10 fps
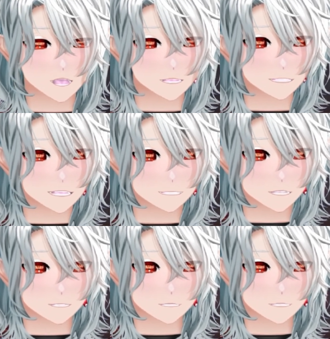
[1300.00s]
I can't
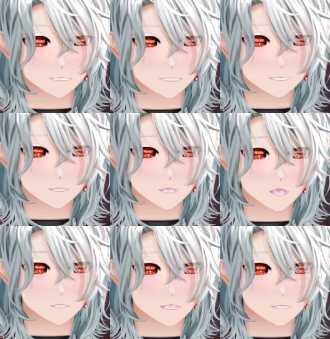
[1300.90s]
tell because it's like
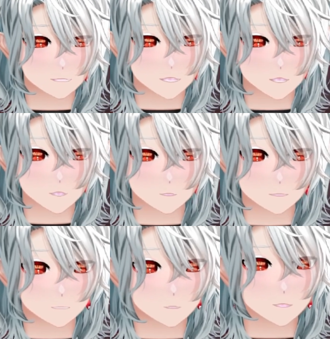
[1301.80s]
one frame for so long.
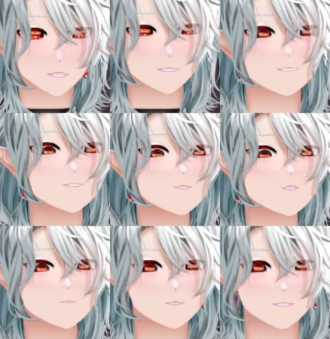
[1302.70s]
Okay.
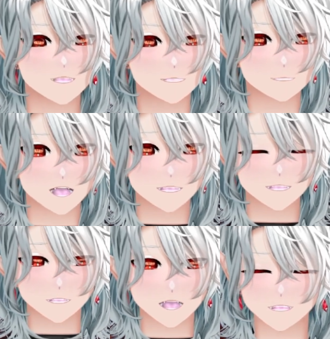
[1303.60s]
Because I
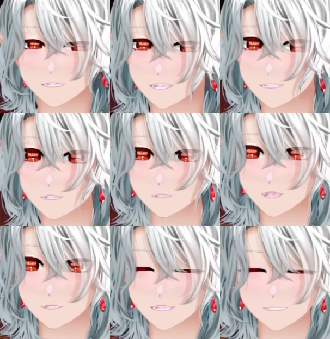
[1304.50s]
love looking at the
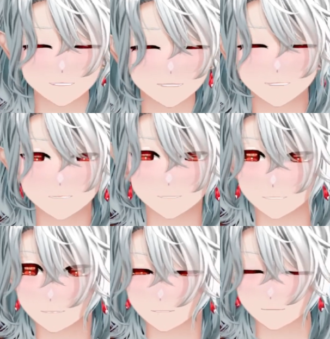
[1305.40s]
upgrade paths because, oh my
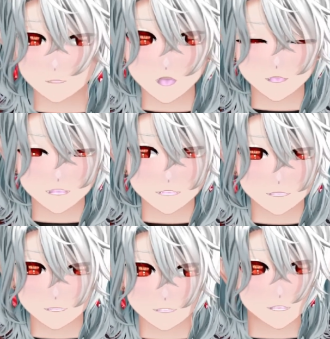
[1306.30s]
God, whenever there's an
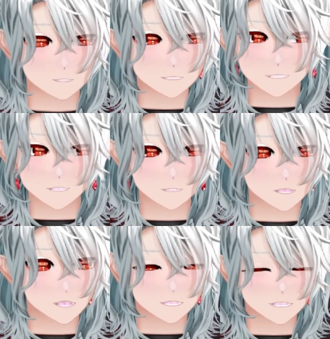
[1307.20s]
upgrade path or a skill tree
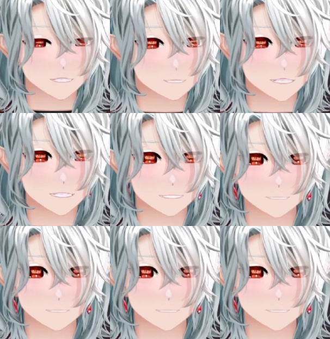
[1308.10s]
or something, instant.